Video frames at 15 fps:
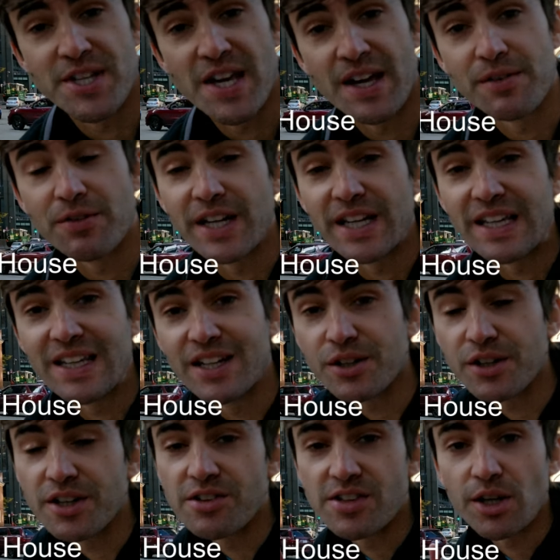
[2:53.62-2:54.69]
10 right
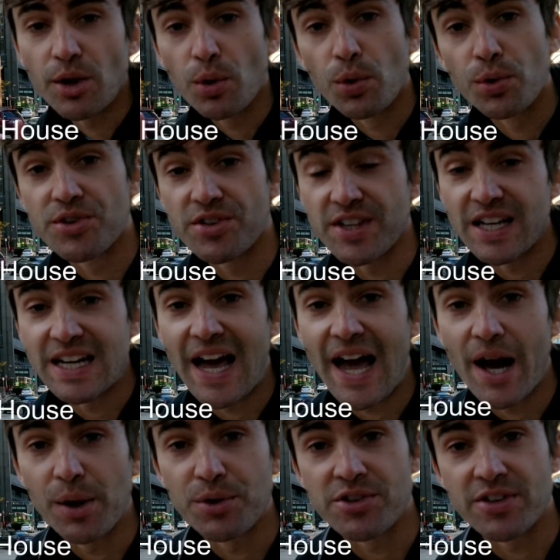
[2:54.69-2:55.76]
here is the Old State
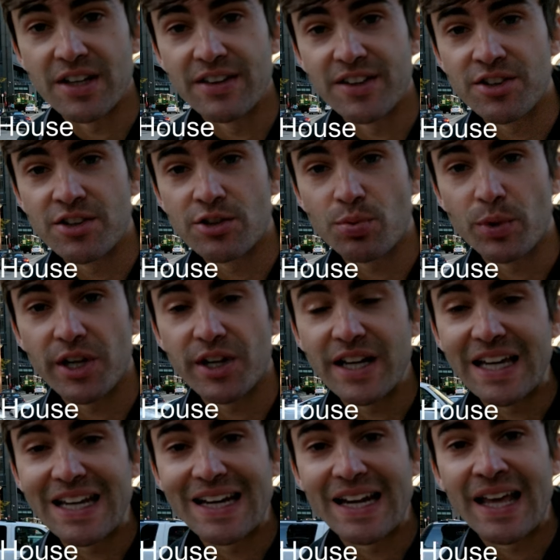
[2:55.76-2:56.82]
House. And this is where
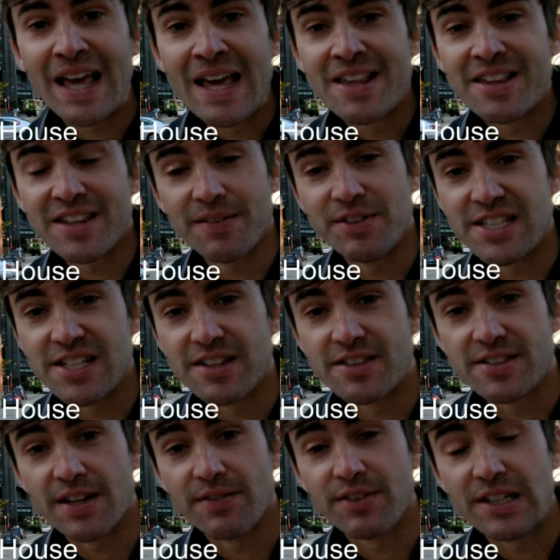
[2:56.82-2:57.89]
in
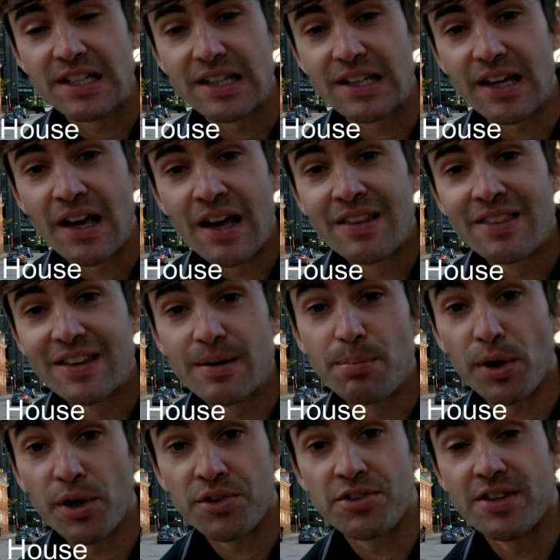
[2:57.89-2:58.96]
1770, the
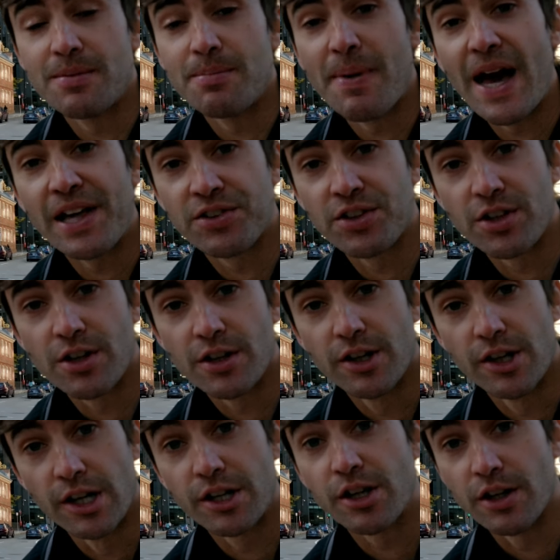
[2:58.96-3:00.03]
Boston
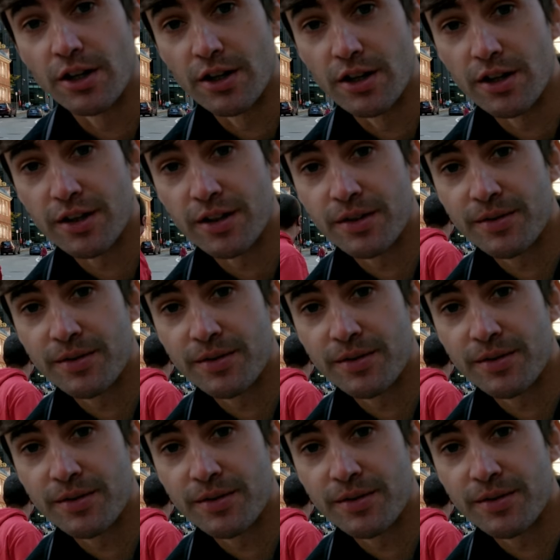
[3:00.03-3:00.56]
Massacre occurred.